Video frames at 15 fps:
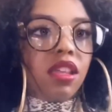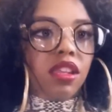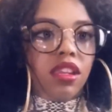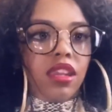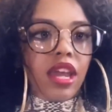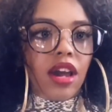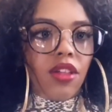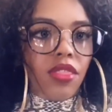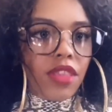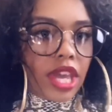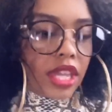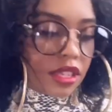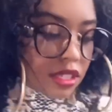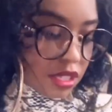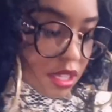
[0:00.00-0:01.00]
Now
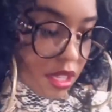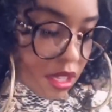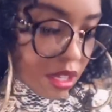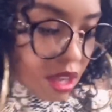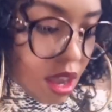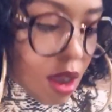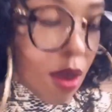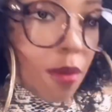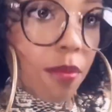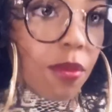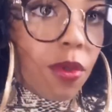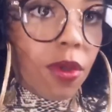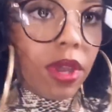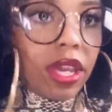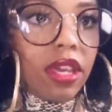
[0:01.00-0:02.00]
they did
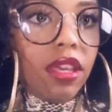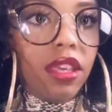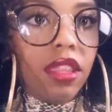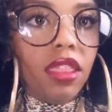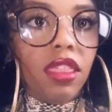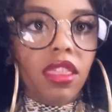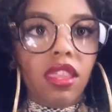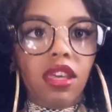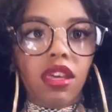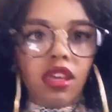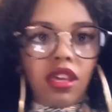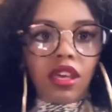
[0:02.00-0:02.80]
come with